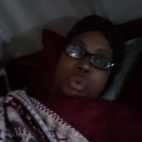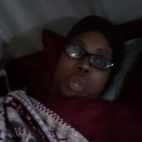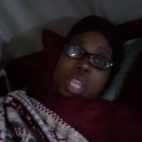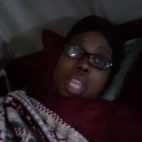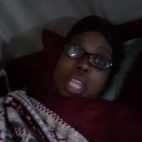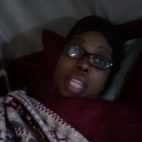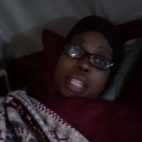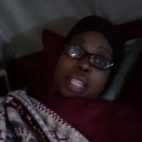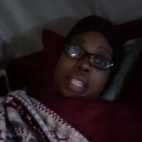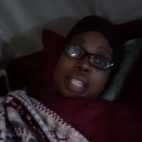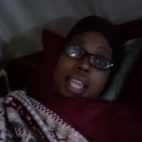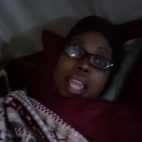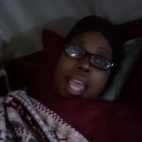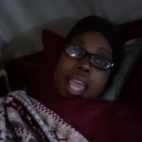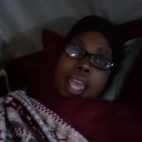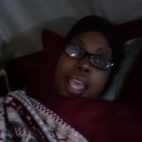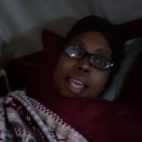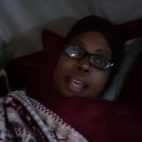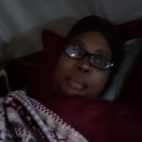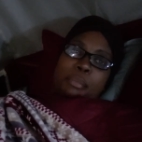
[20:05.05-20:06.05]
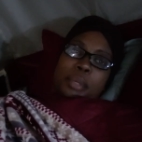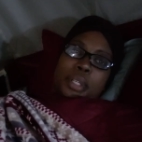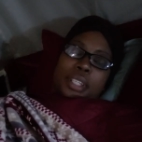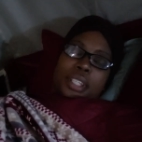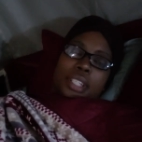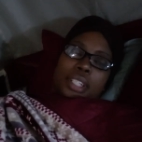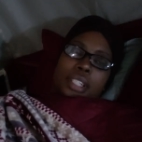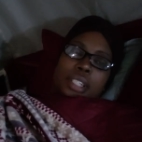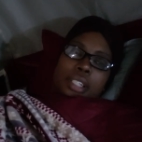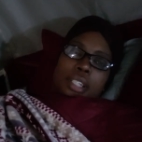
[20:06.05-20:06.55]
created the app
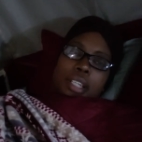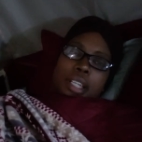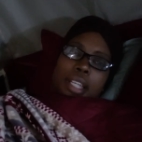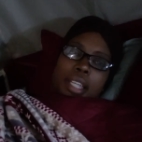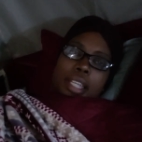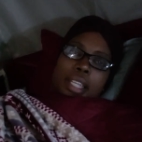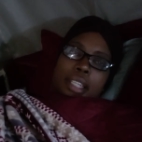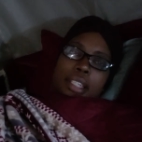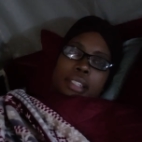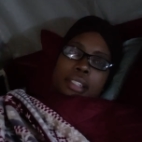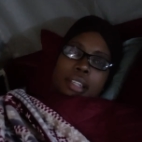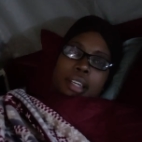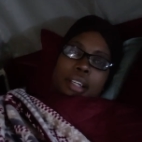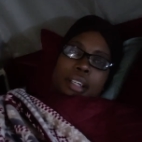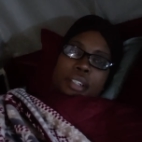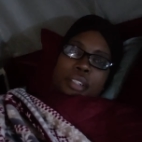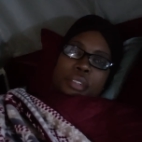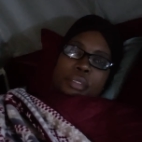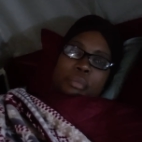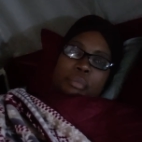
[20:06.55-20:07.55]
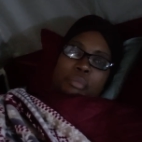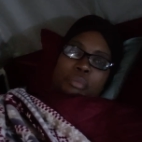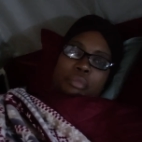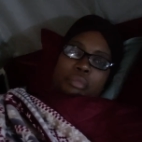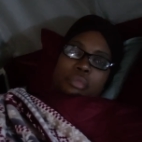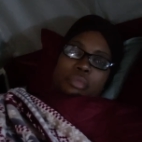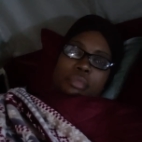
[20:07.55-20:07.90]
and um,